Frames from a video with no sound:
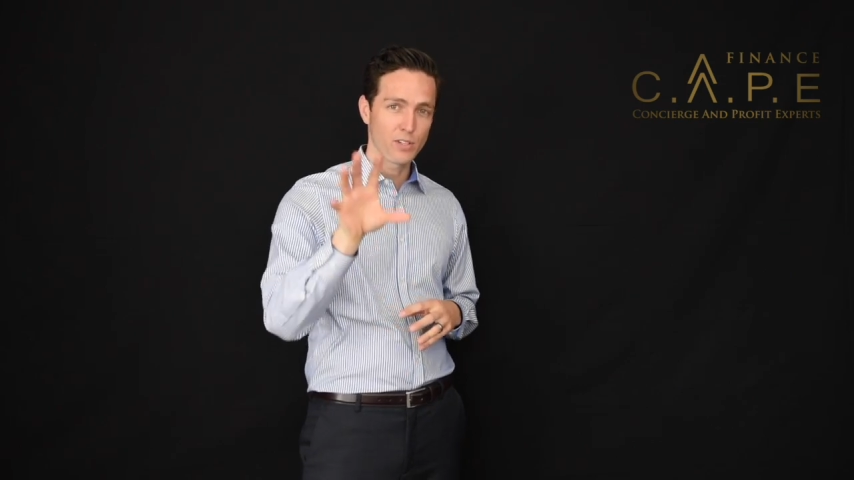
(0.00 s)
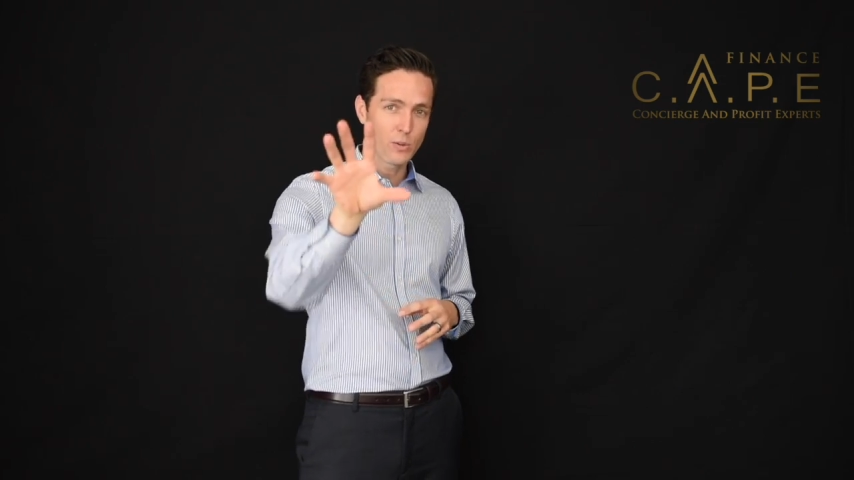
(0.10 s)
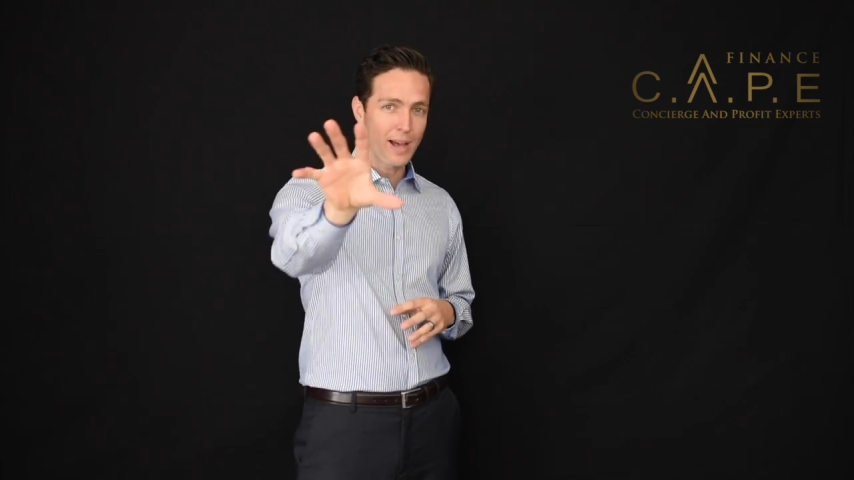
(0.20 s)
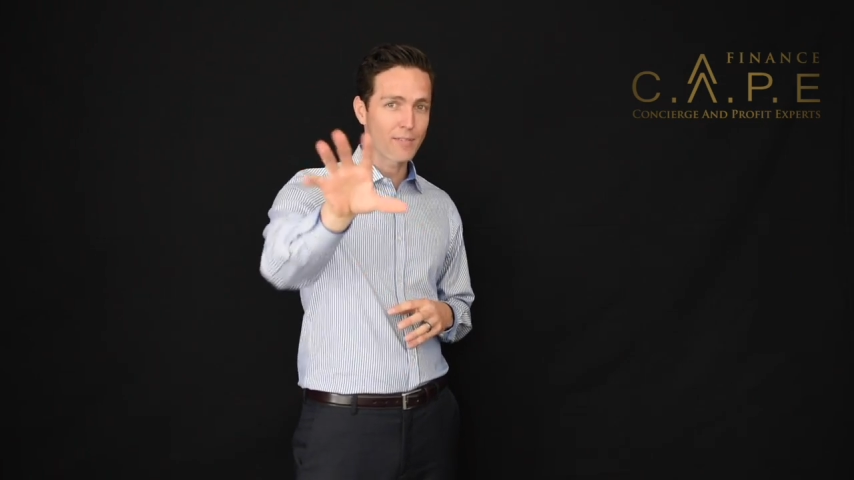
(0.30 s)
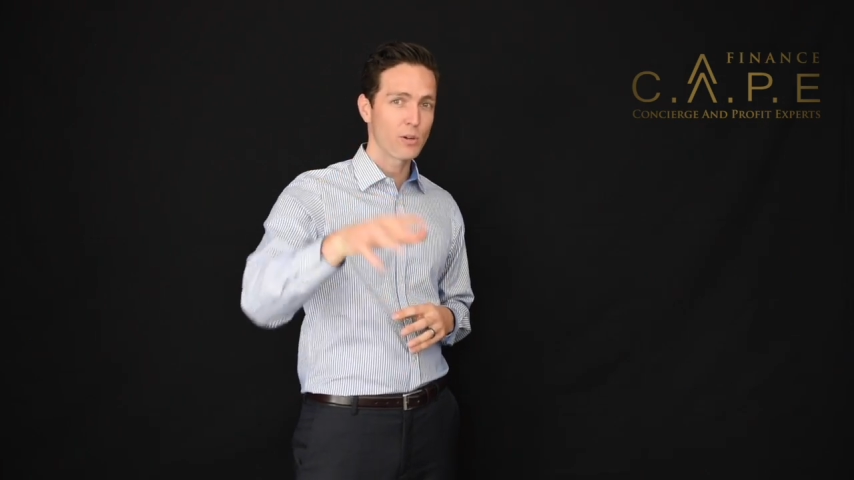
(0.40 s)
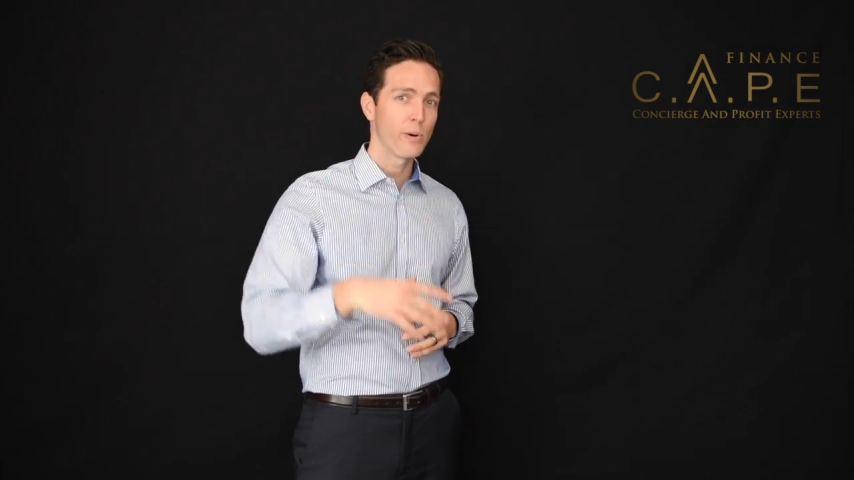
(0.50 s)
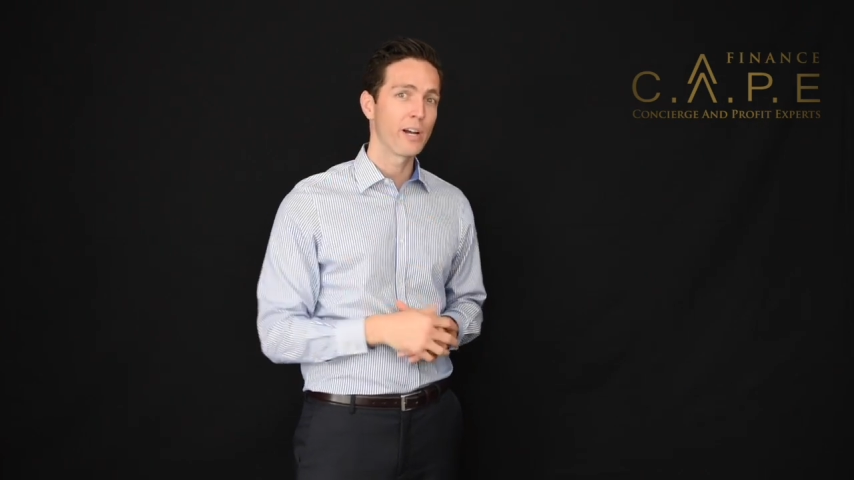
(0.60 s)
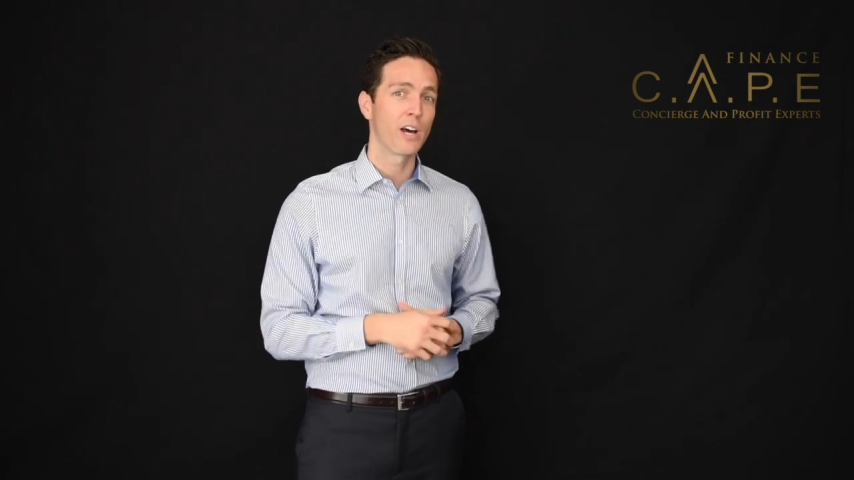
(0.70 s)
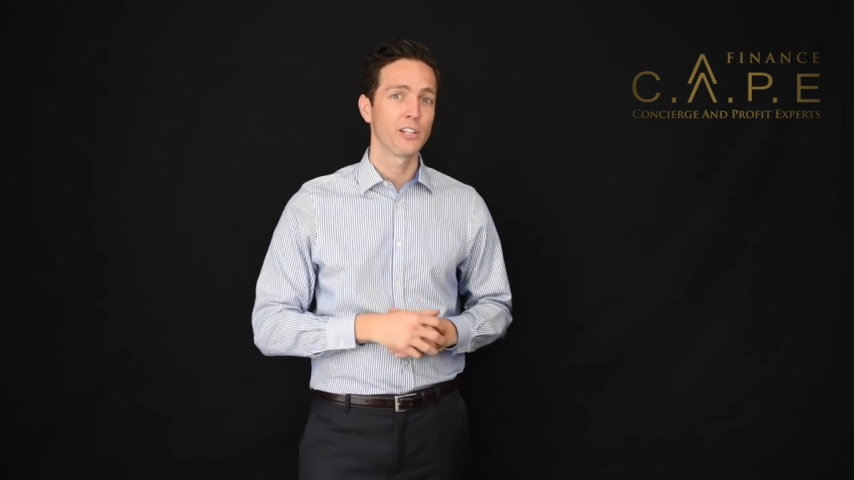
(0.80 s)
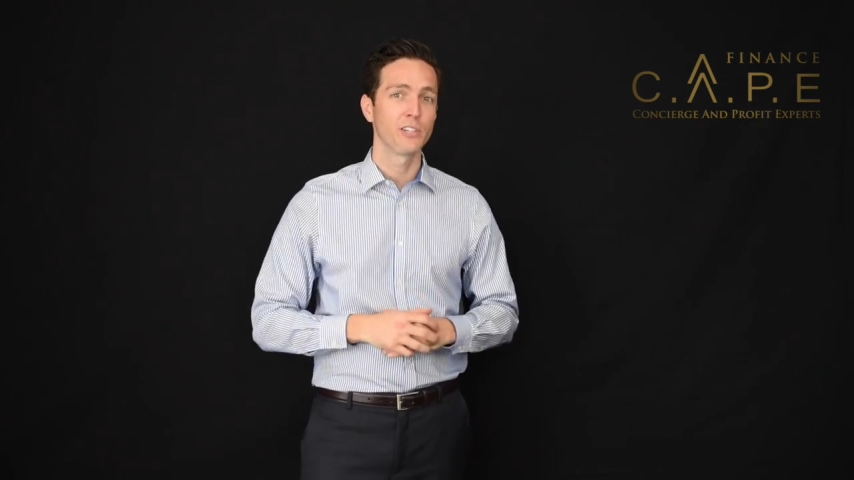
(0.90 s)
you have going
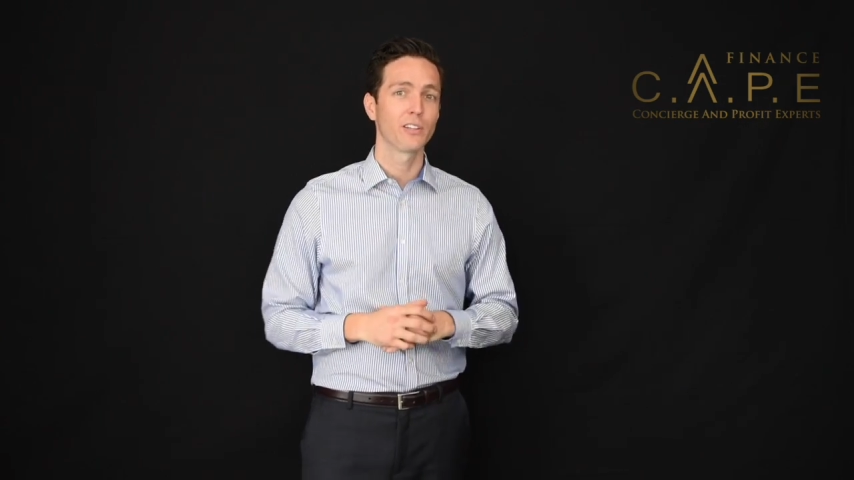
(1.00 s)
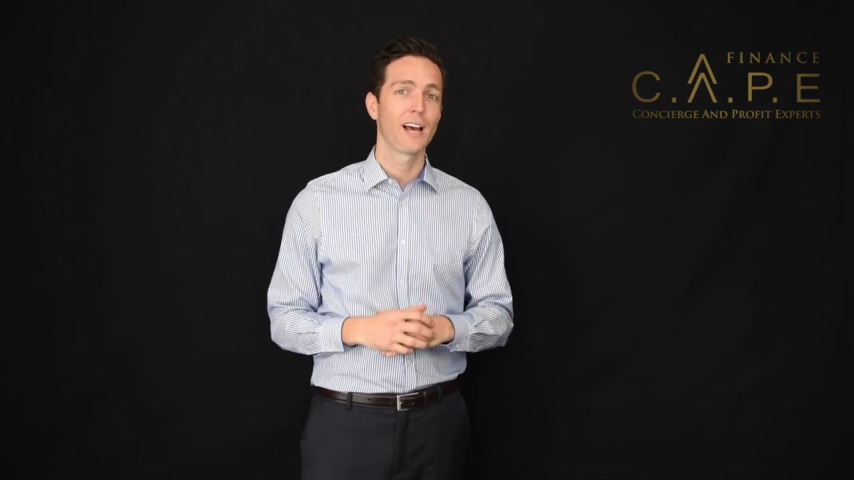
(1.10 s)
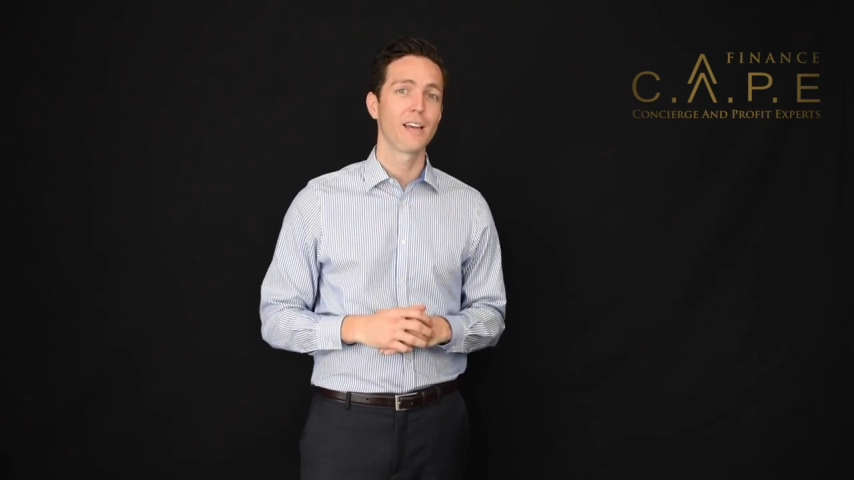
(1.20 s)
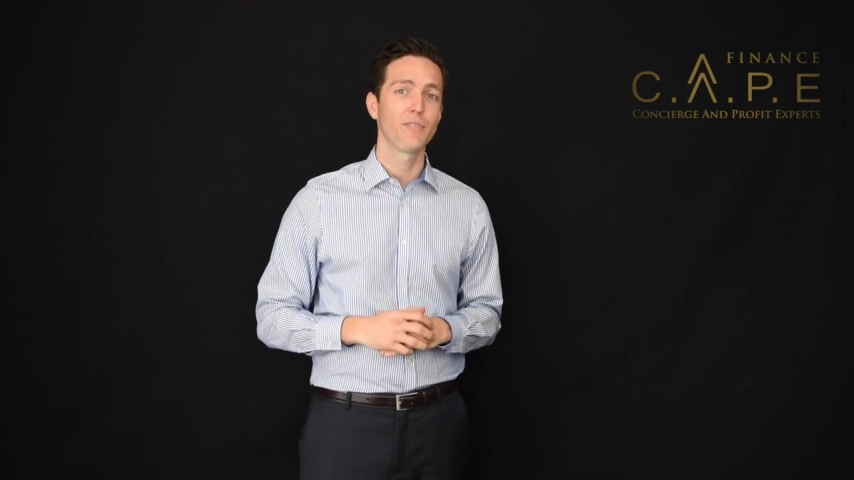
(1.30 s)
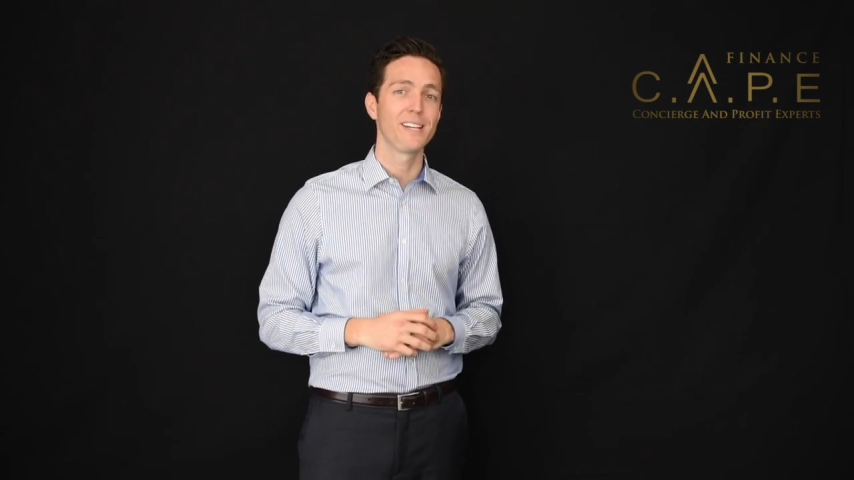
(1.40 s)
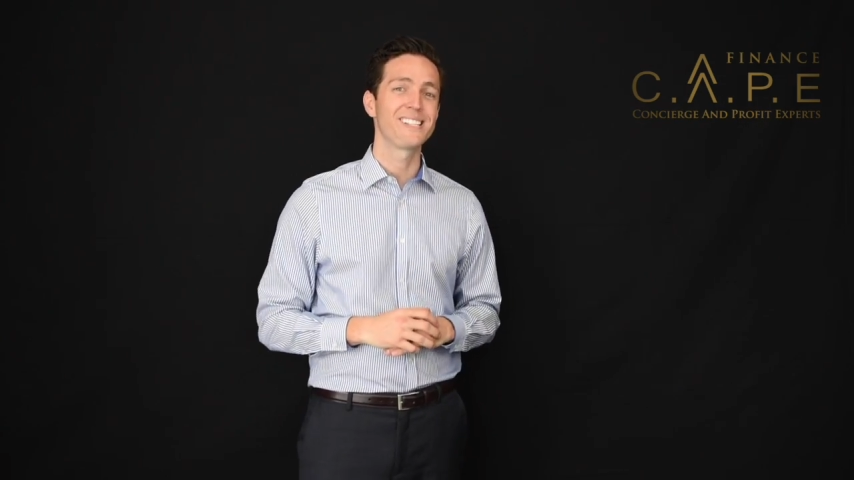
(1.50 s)
on in your life,